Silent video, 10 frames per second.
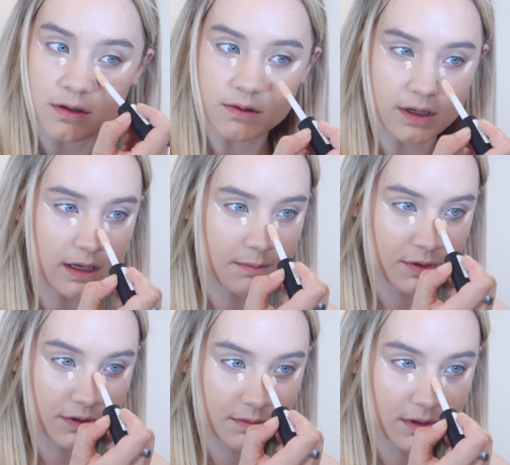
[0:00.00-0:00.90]
Okay,
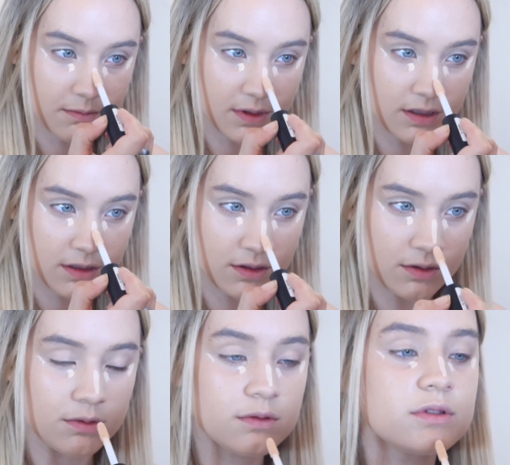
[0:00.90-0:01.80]
put some down my
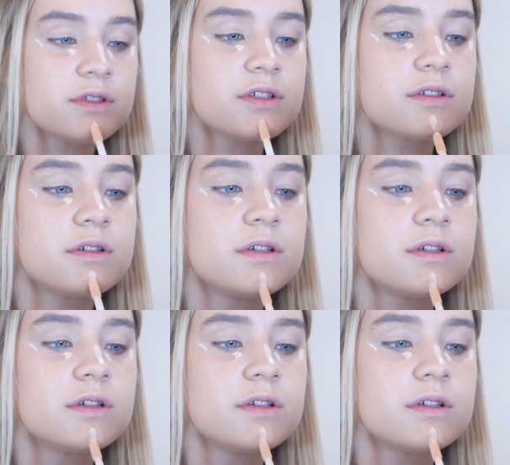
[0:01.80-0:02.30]
nose.